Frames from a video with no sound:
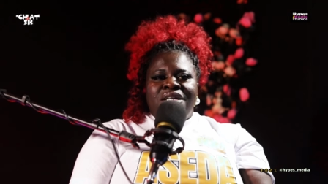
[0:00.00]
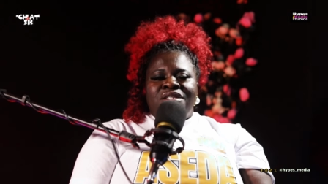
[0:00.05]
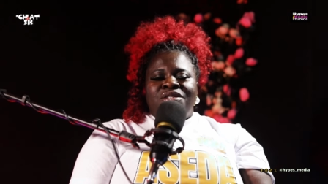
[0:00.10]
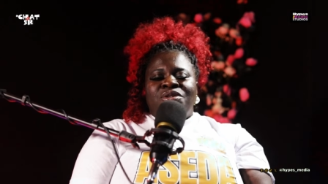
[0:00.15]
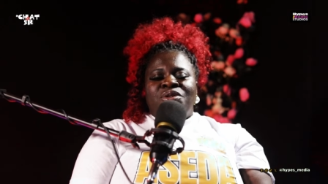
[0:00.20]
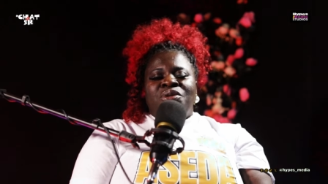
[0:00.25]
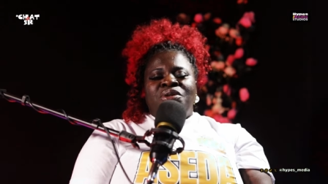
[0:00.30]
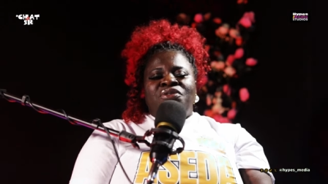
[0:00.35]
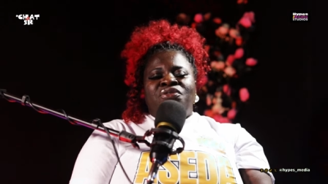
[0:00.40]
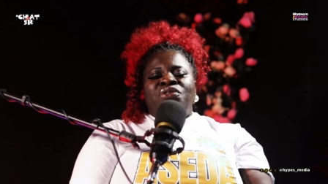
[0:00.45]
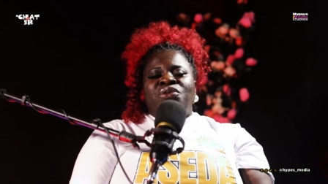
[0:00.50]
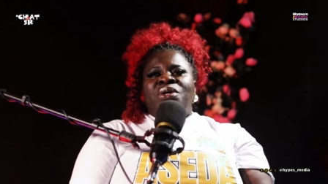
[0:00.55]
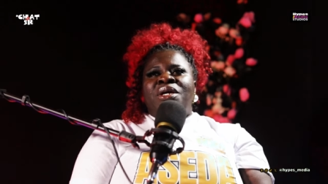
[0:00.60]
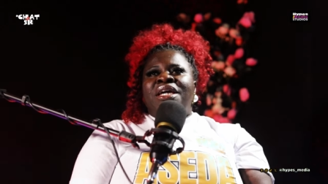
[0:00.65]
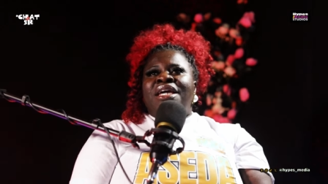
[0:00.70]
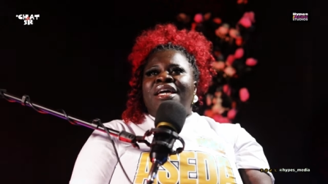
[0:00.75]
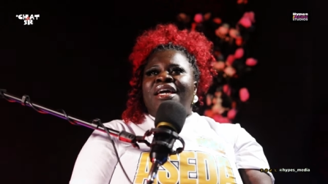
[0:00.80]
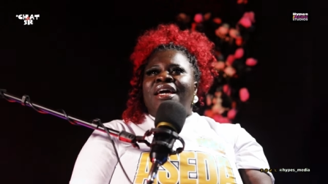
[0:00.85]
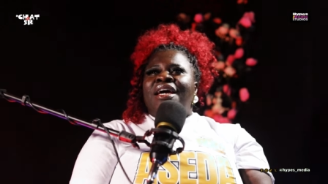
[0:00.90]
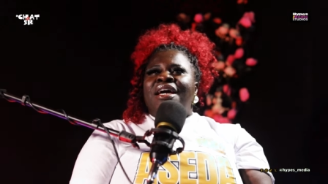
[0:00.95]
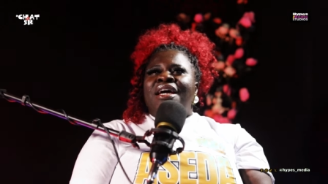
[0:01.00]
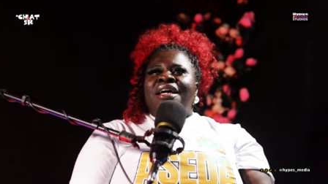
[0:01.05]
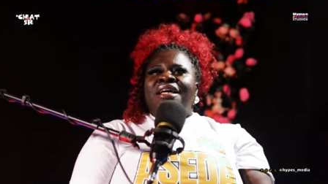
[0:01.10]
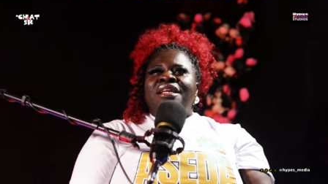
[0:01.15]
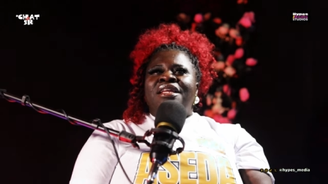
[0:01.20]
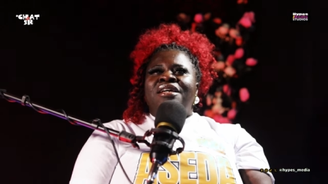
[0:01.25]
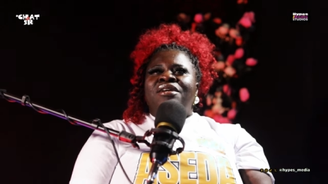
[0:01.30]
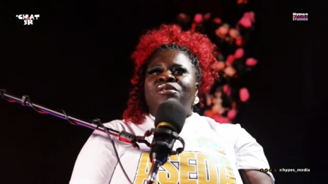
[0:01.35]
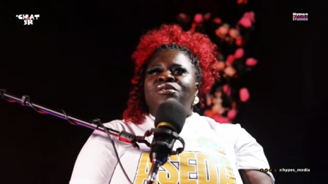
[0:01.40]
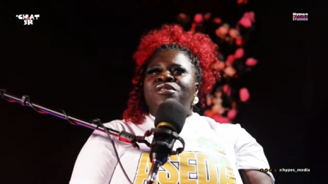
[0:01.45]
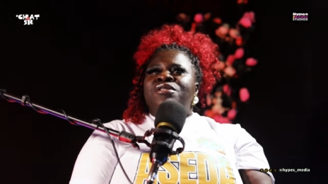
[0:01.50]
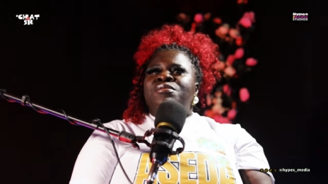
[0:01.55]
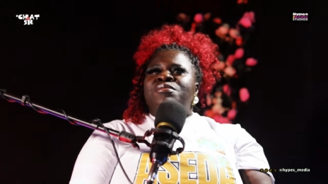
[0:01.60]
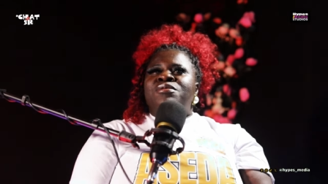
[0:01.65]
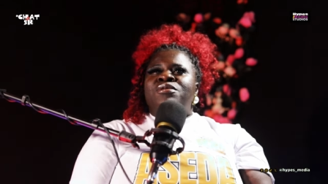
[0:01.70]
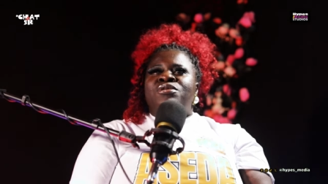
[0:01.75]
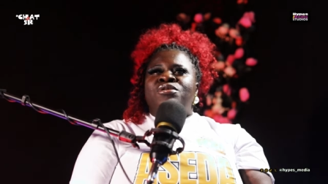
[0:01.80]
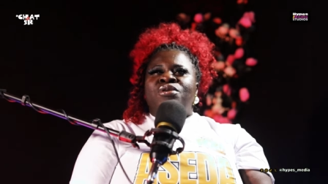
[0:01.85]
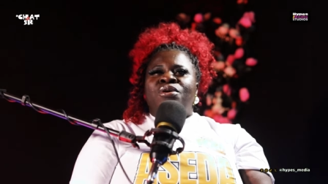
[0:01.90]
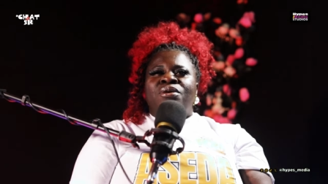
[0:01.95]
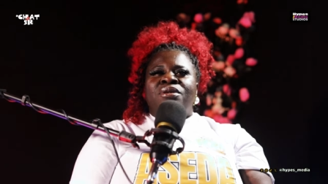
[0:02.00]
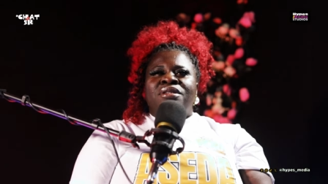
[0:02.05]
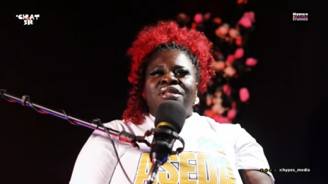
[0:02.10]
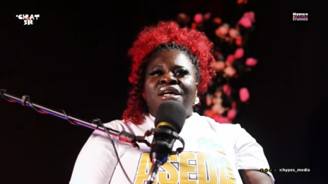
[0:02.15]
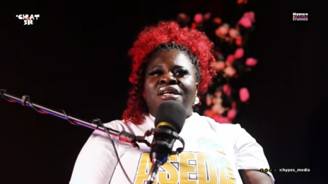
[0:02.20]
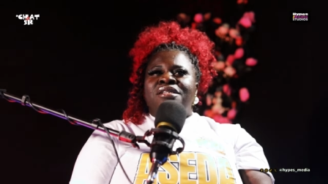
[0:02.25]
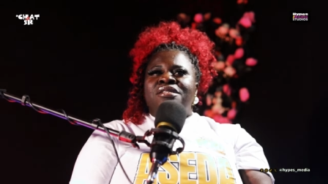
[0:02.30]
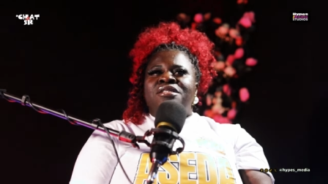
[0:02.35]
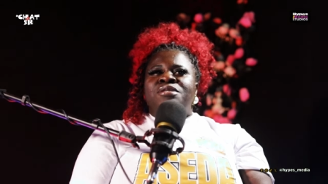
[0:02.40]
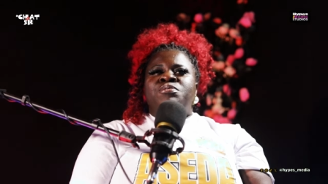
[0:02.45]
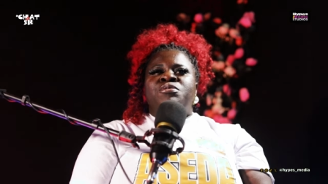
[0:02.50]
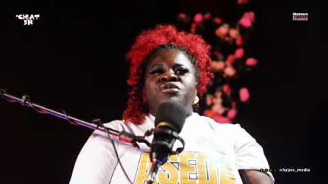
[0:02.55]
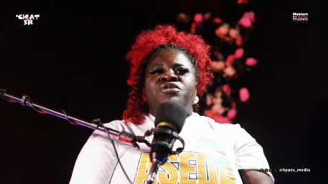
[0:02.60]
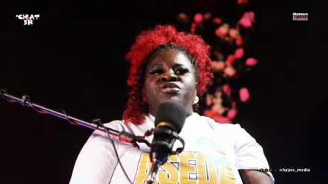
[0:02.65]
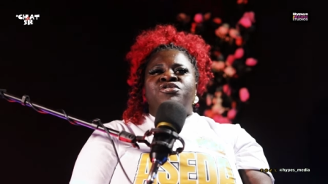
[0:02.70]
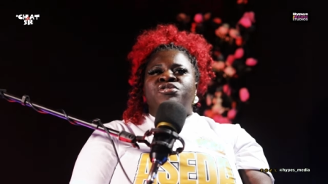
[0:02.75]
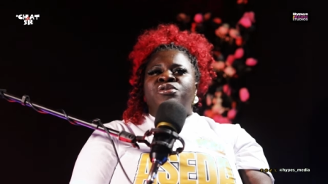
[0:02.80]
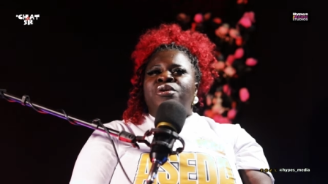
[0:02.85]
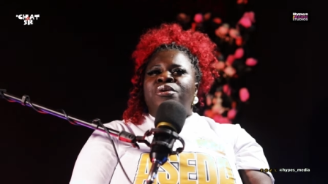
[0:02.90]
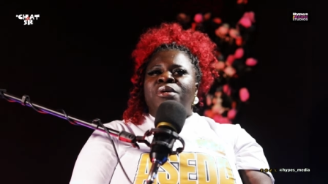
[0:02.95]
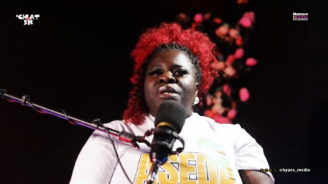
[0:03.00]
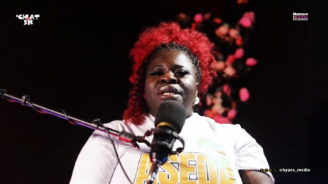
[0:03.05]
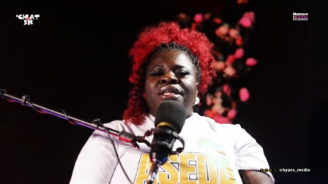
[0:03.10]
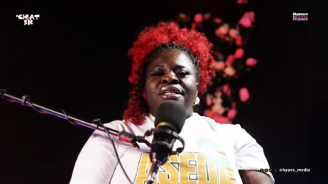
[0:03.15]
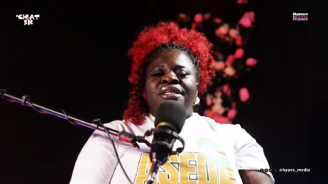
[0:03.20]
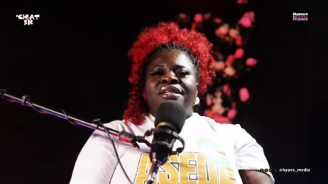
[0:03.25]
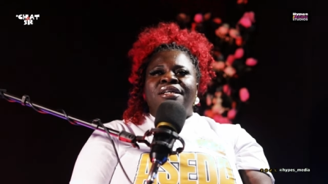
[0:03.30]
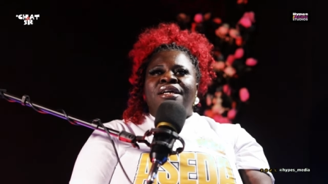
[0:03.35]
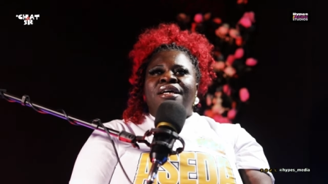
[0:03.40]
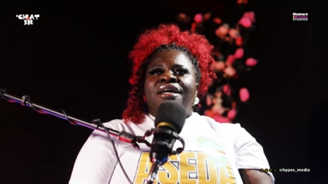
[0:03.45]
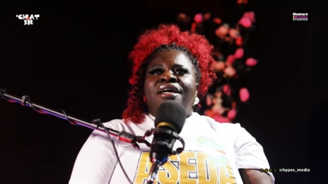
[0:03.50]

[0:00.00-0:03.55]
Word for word: So if you hear any gospel song that is portraying